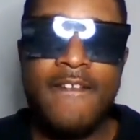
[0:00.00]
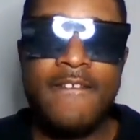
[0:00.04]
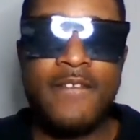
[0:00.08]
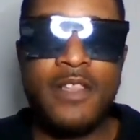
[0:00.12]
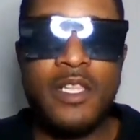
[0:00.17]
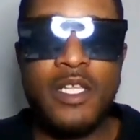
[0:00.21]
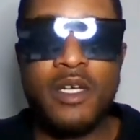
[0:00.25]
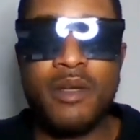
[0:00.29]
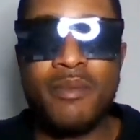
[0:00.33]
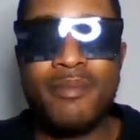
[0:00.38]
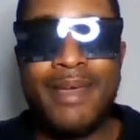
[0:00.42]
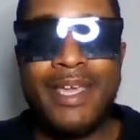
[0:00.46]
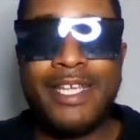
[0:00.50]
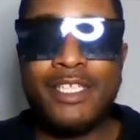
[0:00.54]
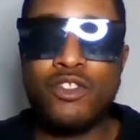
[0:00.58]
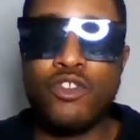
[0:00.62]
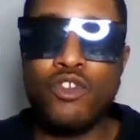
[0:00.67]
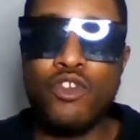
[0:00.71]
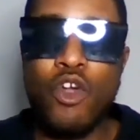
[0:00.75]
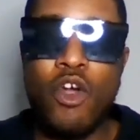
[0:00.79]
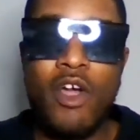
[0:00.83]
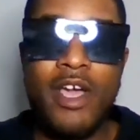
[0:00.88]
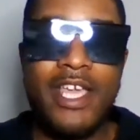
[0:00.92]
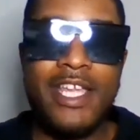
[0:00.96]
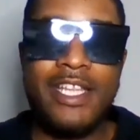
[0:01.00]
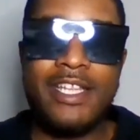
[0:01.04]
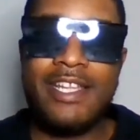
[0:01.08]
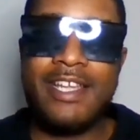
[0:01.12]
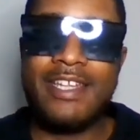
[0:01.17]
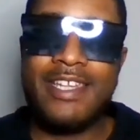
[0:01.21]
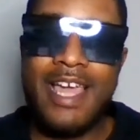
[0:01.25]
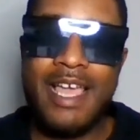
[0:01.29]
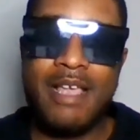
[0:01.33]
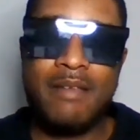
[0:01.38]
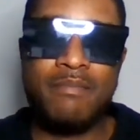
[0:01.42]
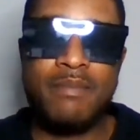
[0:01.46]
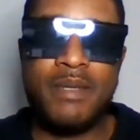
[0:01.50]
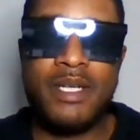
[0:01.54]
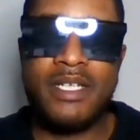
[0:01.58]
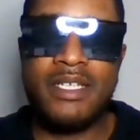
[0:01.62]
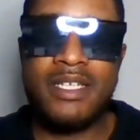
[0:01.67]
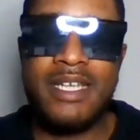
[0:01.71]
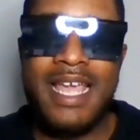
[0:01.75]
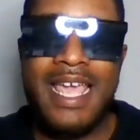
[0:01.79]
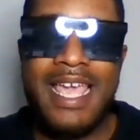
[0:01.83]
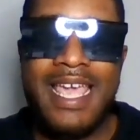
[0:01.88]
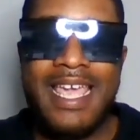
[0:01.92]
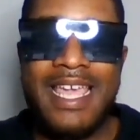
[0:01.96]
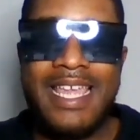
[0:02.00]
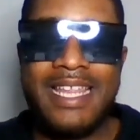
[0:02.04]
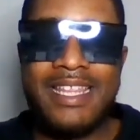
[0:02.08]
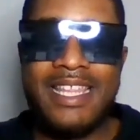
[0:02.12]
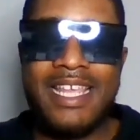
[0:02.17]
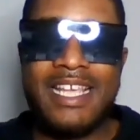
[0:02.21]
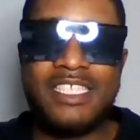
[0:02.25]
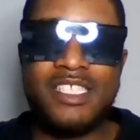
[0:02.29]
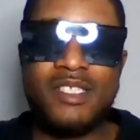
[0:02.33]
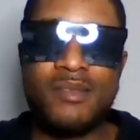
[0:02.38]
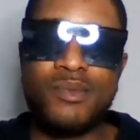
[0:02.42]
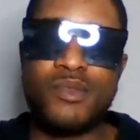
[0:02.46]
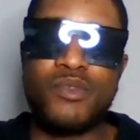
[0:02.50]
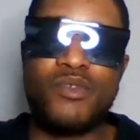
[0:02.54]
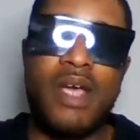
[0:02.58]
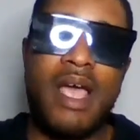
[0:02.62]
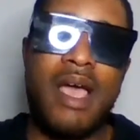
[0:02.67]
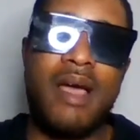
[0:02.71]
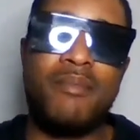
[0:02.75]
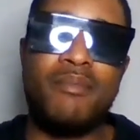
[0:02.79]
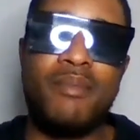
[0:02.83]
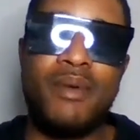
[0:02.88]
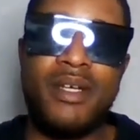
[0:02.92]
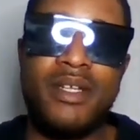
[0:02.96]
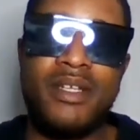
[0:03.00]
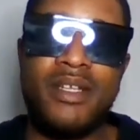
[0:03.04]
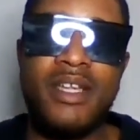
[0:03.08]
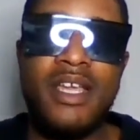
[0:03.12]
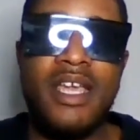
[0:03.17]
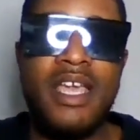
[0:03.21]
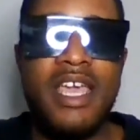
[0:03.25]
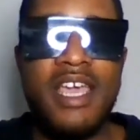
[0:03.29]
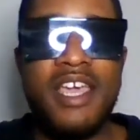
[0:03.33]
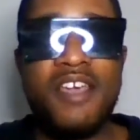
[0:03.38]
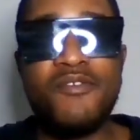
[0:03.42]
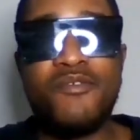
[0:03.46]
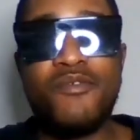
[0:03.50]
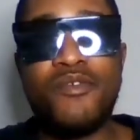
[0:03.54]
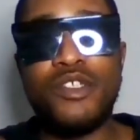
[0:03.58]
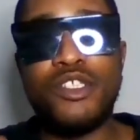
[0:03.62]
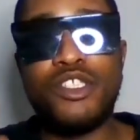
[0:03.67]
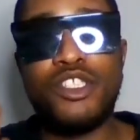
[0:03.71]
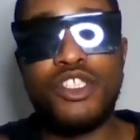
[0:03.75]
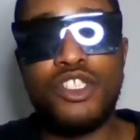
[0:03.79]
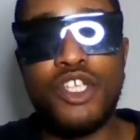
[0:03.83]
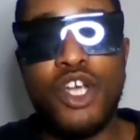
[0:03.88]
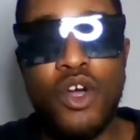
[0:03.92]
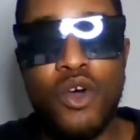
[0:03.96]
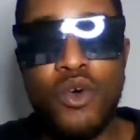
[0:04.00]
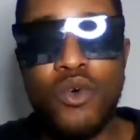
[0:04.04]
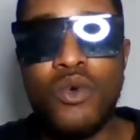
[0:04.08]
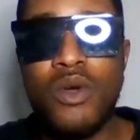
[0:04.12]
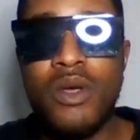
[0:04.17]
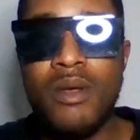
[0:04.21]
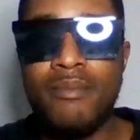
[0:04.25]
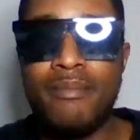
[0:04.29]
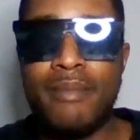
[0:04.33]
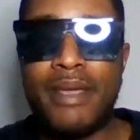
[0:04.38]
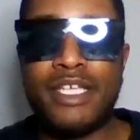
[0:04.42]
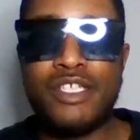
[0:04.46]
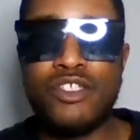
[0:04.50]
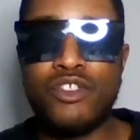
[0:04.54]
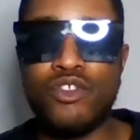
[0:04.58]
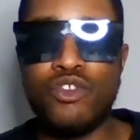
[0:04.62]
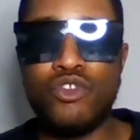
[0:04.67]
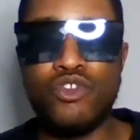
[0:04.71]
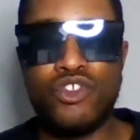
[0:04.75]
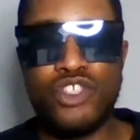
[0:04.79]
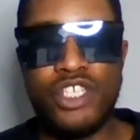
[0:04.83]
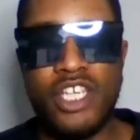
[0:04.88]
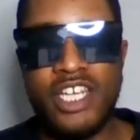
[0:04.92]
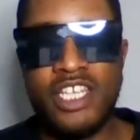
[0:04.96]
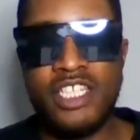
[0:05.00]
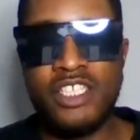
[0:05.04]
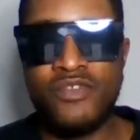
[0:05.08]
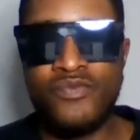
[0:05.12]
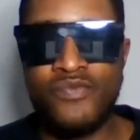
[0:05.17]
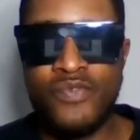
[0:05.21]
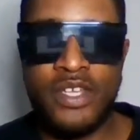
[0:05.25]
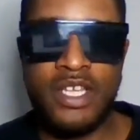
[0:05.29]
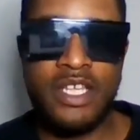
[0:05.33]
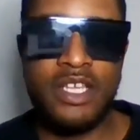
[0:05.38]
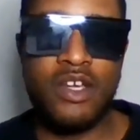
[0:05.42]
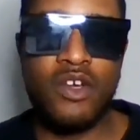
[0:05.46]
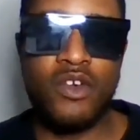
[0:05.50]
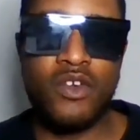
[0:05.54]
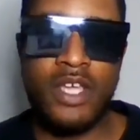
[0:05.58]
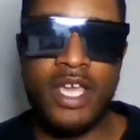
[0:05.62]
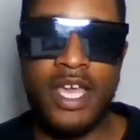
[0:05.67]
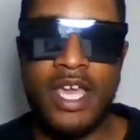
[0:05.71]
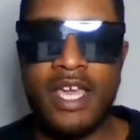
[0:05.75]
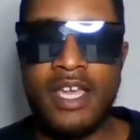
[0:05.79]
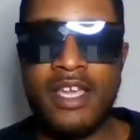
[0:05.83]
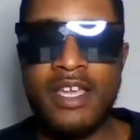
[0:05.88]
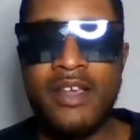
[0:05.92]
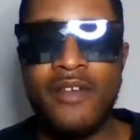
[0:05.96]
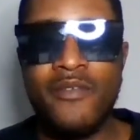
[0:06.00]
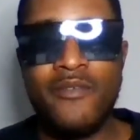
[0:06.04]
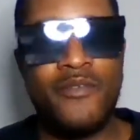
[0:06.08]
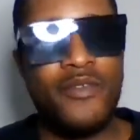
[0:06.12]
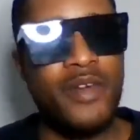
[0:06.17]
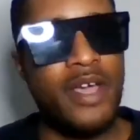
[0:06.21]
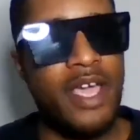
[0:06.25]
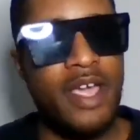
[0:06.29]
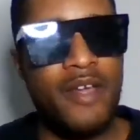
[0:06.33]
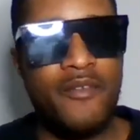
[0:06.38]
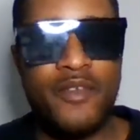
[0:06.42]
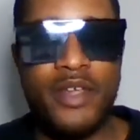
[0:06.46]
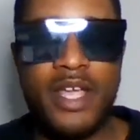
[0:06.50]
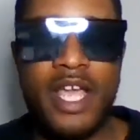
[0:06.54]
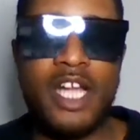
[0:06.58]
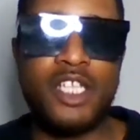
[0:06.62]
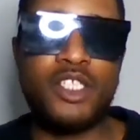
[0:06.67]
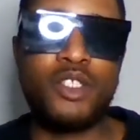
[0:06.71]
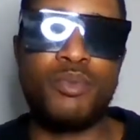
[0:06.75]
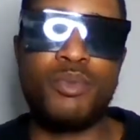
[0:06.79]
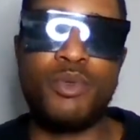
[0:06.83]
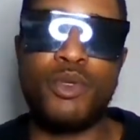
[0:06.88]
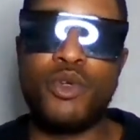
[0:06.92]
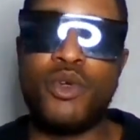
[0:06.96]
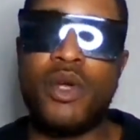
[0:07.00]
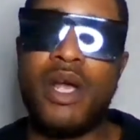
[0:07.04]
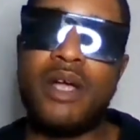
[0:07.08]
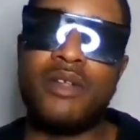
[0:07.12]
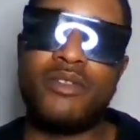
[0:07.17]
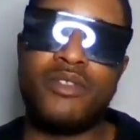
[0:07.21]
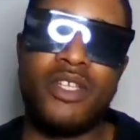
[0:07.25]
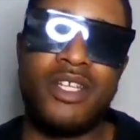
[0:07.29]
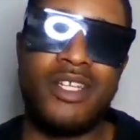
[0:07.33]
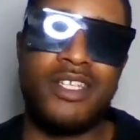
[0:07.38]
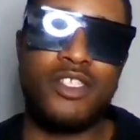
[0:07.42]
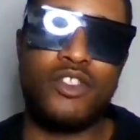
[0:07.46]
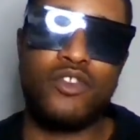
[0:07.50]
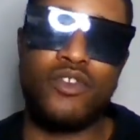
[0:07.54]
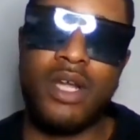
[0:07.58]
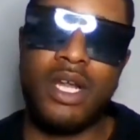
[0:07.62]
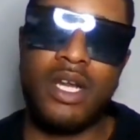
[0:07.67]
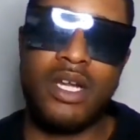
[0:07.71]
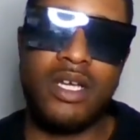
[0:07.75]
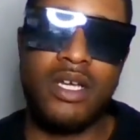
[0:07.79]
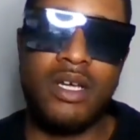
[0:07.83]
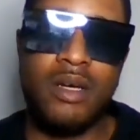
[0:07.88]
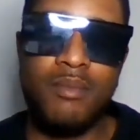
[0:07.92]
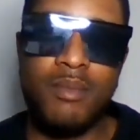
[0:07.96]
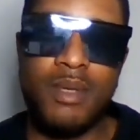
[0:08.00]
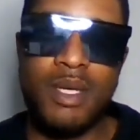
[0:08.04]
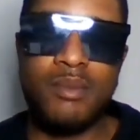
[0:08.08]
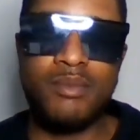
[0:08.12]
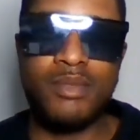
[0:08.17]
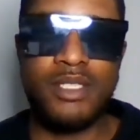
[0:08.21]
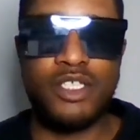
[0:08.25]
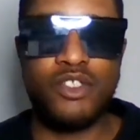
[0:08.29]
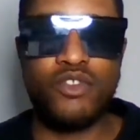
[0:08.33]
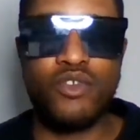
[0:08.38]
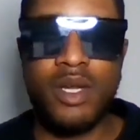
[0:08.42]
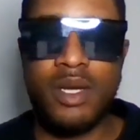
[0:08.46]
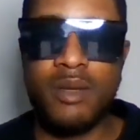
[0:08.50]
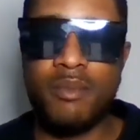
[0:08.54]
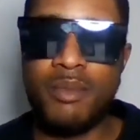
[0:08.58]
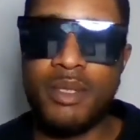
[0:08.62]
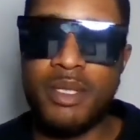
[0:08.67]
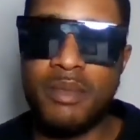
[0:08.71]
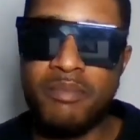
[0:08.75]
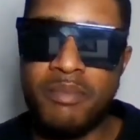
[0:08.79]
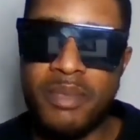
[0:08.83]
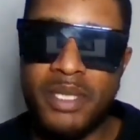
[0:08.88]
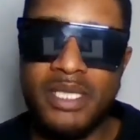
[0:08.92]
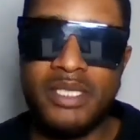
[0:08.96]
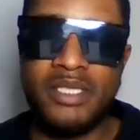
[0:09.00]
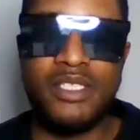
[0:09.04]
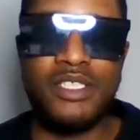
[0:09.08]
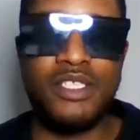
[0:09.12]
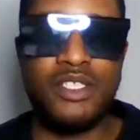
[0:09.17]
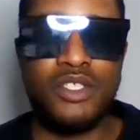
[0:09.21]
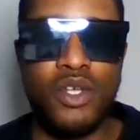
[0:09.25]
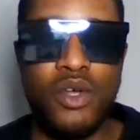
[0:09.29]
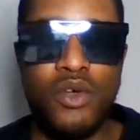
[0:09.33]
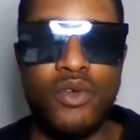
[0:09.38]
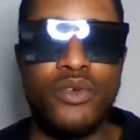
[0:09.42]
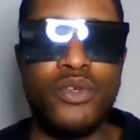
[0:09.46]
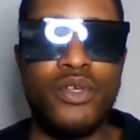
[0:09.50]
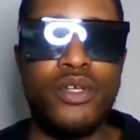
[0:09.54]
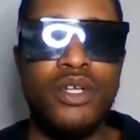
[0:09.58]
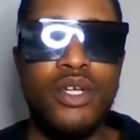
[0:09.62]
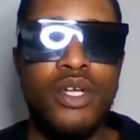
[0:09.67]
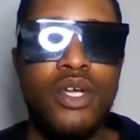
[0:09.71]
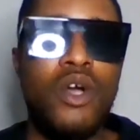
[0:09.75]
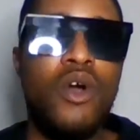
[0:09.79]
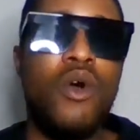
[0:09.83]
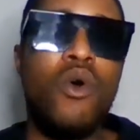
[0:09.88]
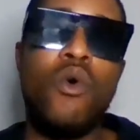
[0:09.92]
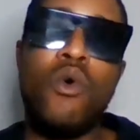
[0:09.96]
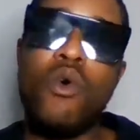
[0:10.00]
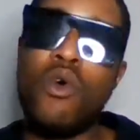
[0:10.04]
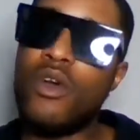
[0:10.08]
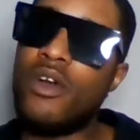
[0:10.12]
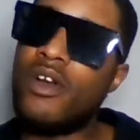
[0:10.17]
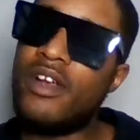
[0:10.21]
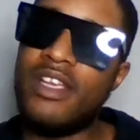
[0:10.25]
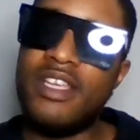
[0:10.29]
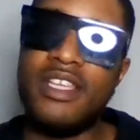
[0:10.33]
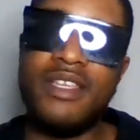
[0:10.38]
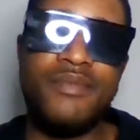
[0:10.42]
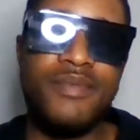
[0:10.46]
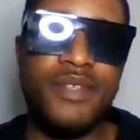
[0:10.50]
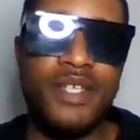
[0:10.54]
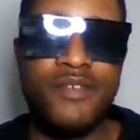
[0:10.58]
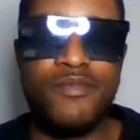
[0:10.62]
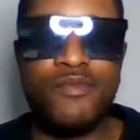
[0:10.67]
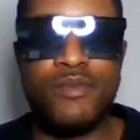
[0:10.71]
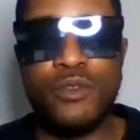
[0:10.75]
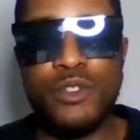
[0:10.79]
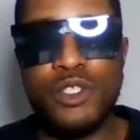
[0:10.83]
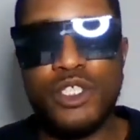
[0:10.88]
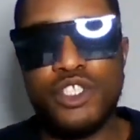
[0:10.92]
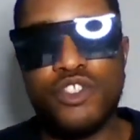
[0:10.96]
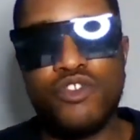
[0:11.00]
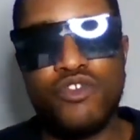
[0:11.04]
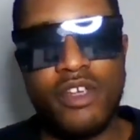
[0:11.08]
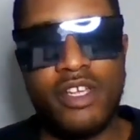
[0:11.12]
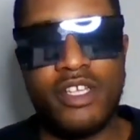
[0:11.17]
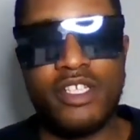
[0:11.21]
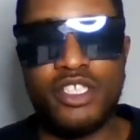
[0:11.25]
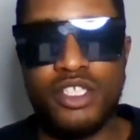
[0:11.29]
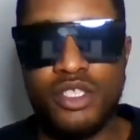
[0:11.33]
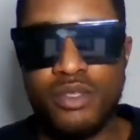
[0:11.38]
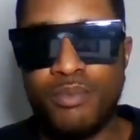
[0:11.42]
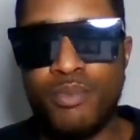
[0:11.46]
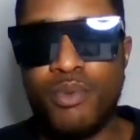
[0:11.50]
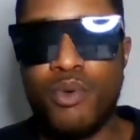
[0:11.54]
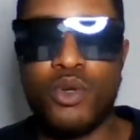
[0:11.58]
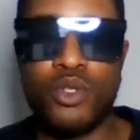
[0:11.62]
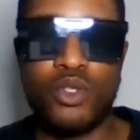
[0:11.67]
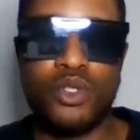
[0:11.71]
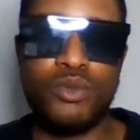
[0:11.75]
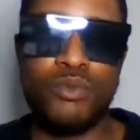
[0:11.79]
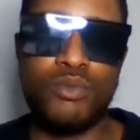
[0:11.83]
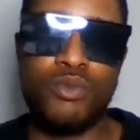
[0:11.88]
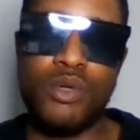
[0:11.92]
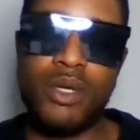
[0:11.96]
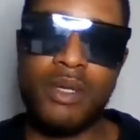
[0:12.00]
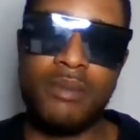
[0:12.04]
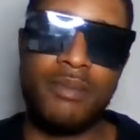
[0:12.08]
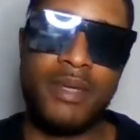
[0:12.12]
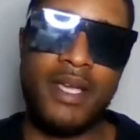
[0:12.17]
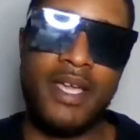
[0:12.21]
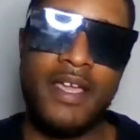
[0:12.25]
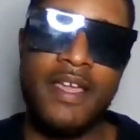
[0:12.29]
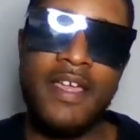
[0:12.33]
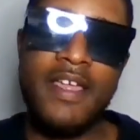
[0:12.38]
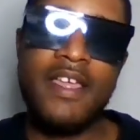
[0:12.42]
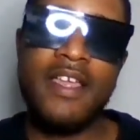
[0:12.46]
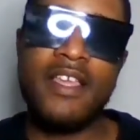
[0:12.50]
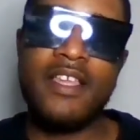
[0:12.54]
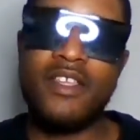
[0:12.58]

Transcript: Look, make sure y'all hit that like button, hit that subscribe button, and for sure, make sure you share this video, gang, for every entrepreneur out there that's trying to come up, that's trying to be a business owner, or even if you're just trying to support your boy, man.